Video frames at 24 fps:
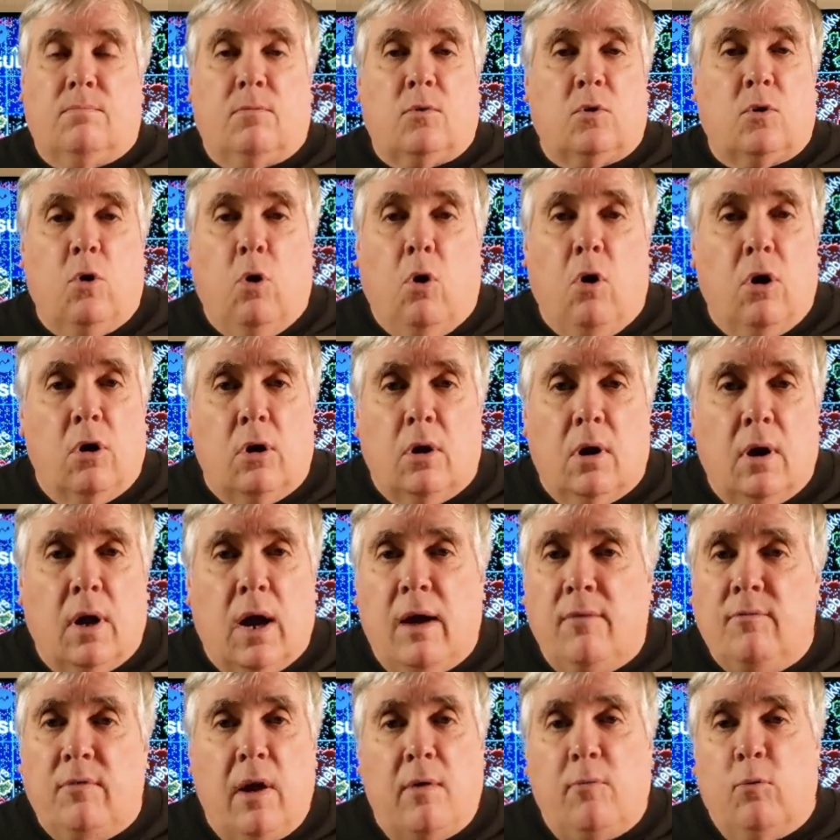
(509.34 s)
Core.
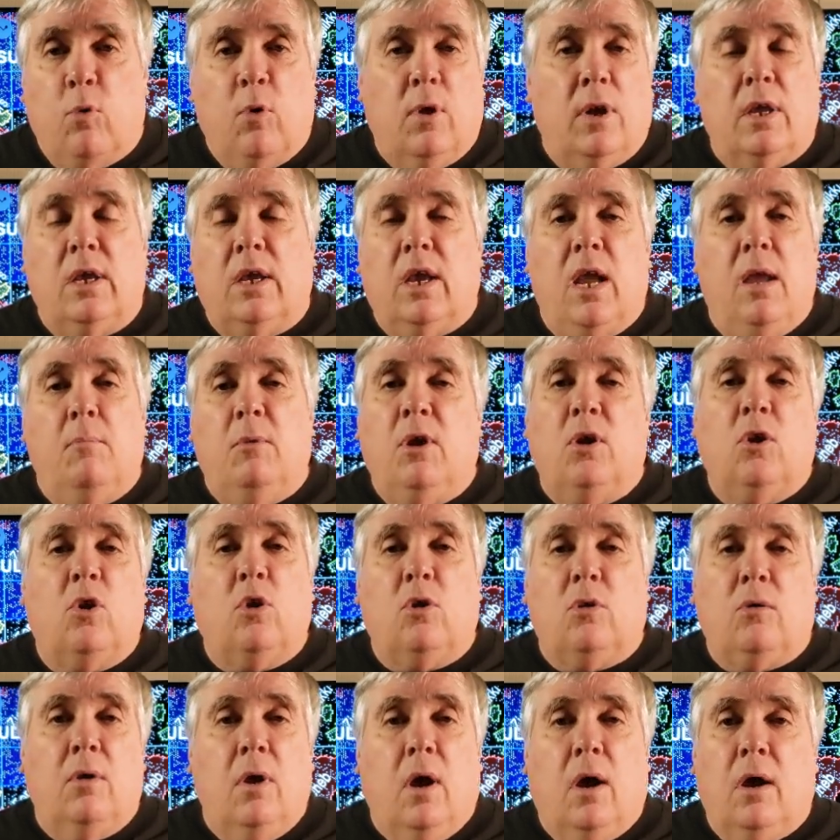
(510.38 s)
I've never run a game in
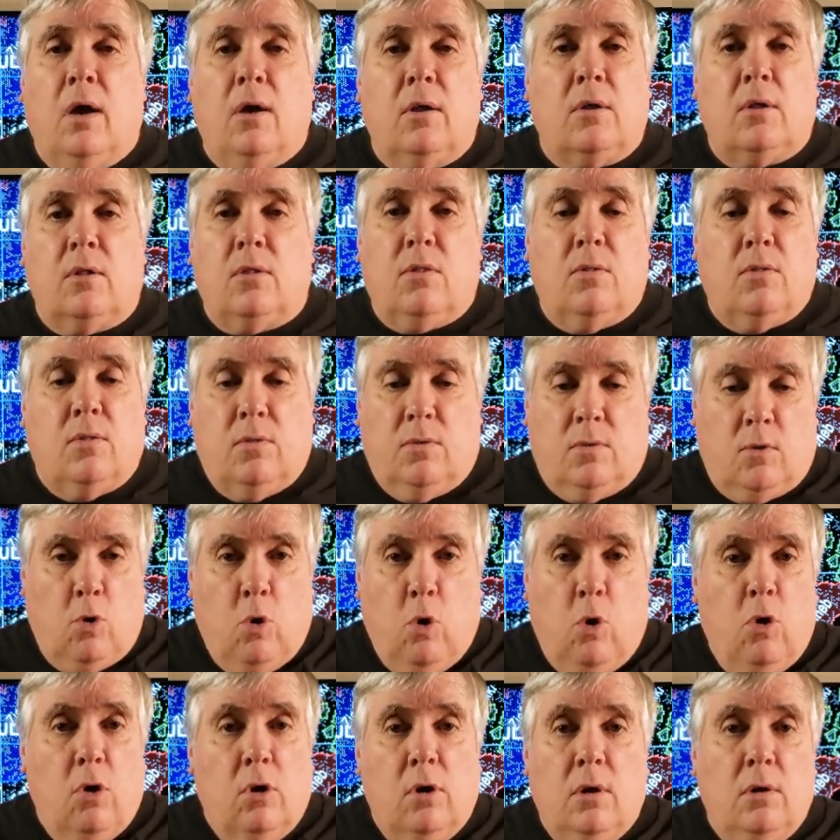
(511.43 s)

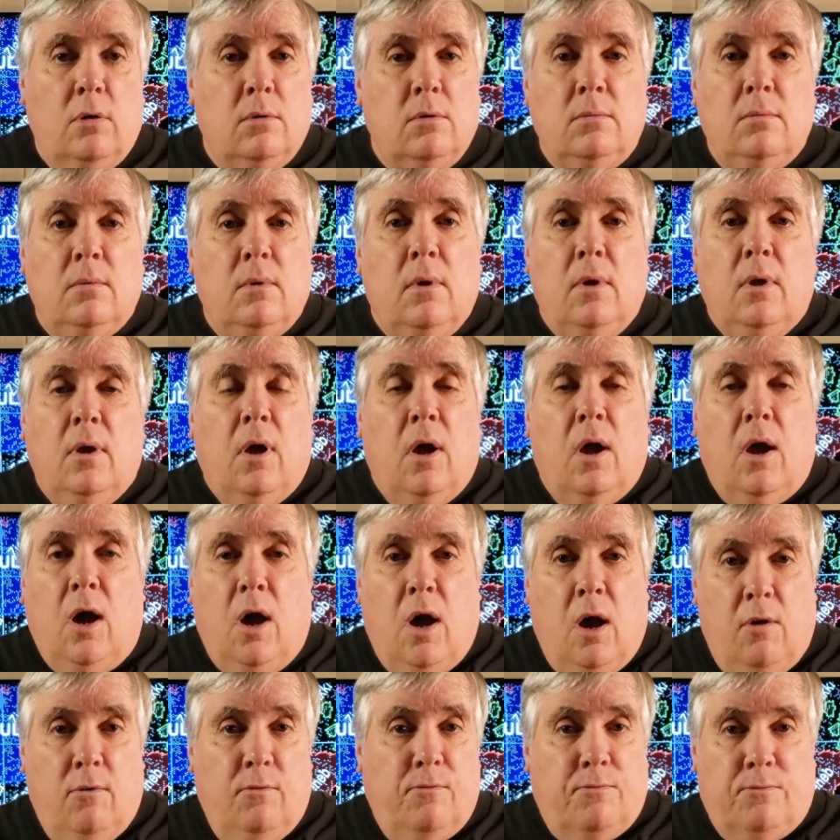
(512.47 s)
Core
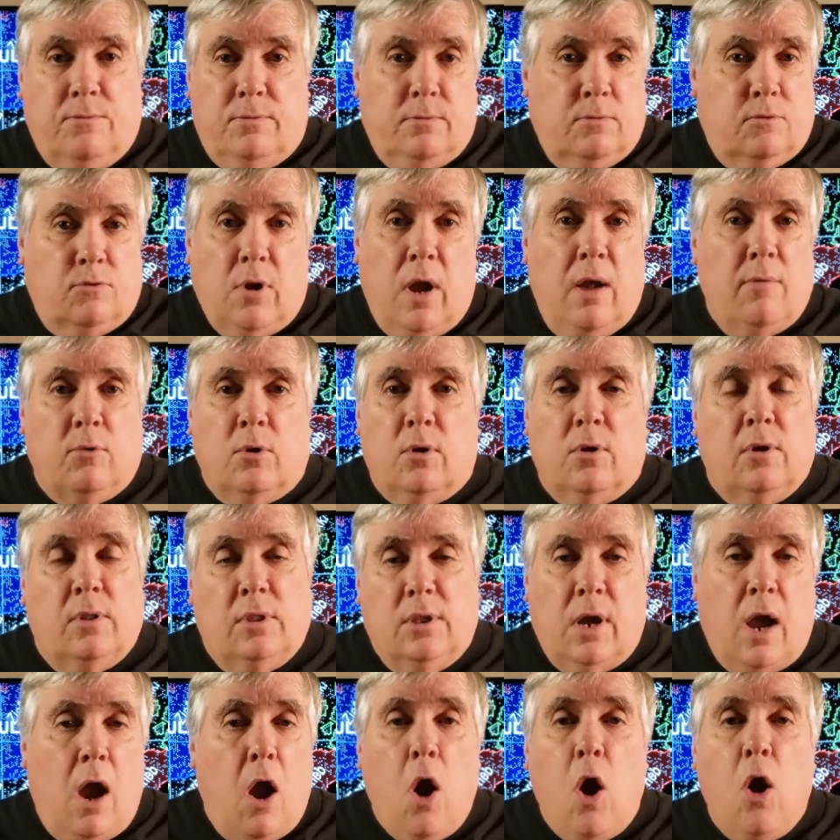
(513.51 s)
of Traveler, in
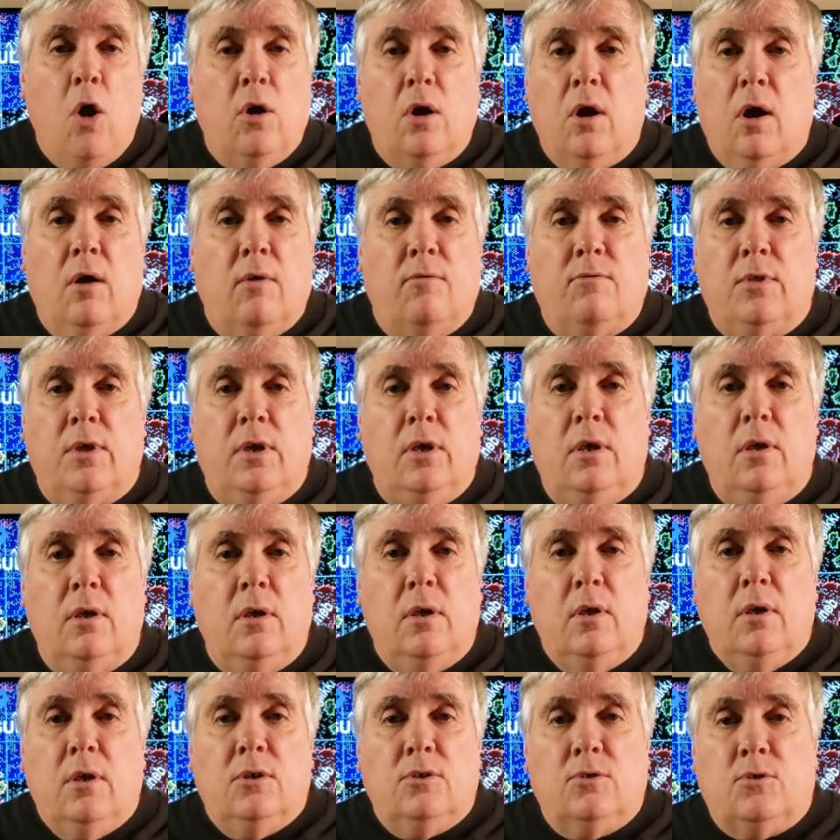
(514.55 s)
the heart of the
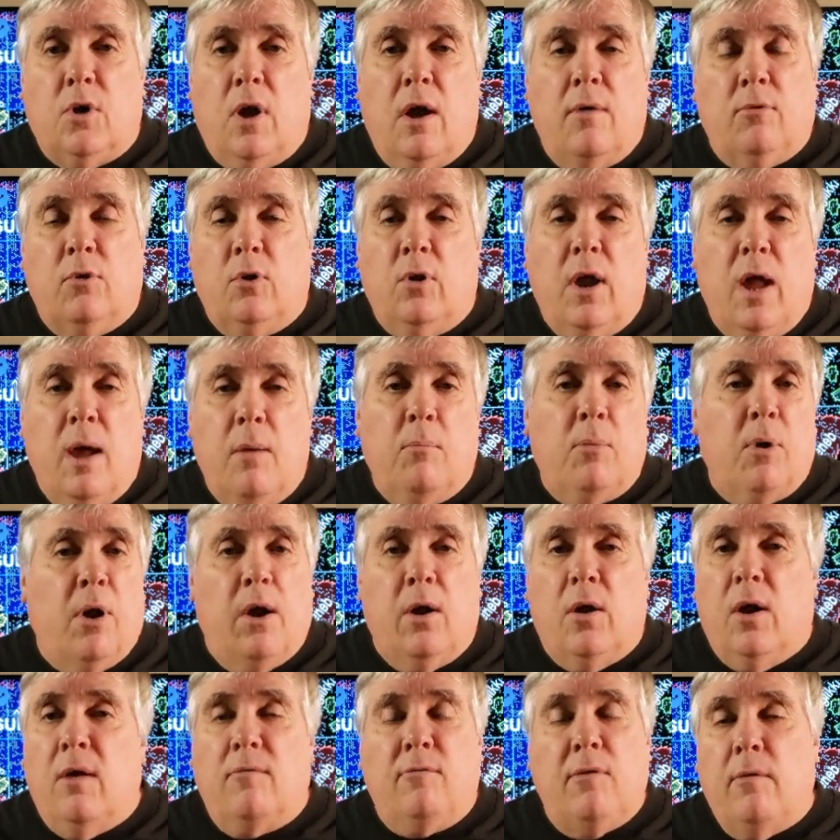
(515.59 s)
Traveler
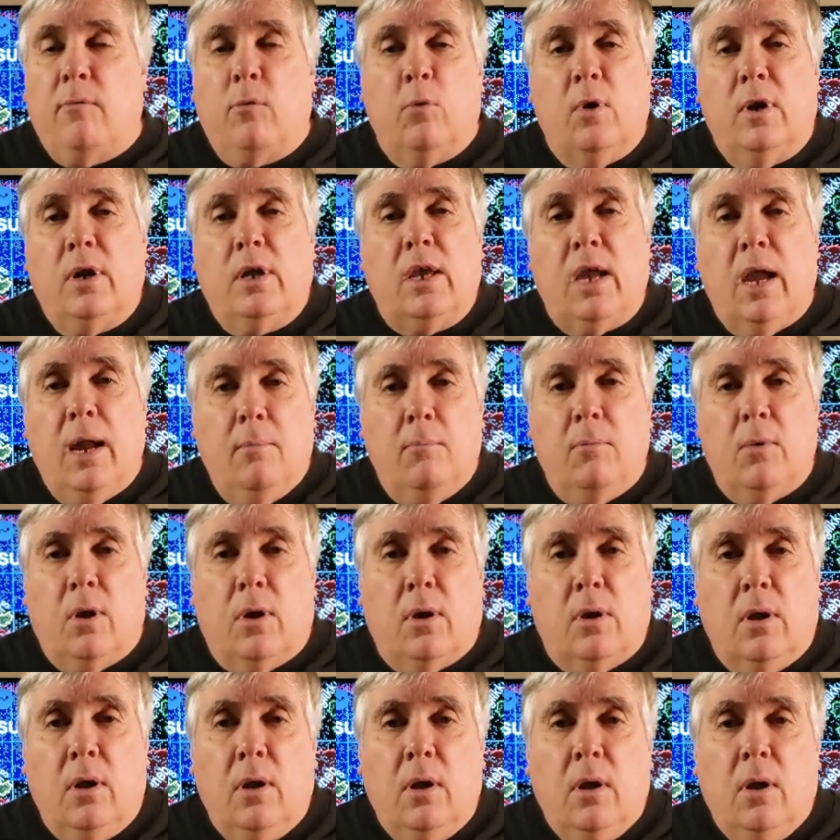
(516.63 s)
Empire. I've never run a game
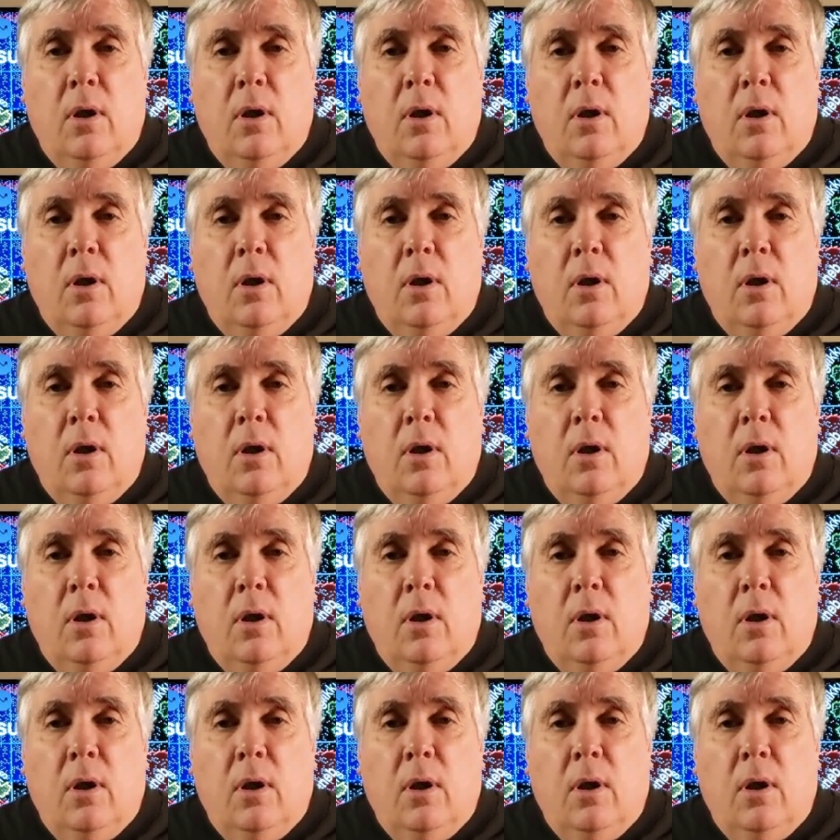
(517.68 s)
there.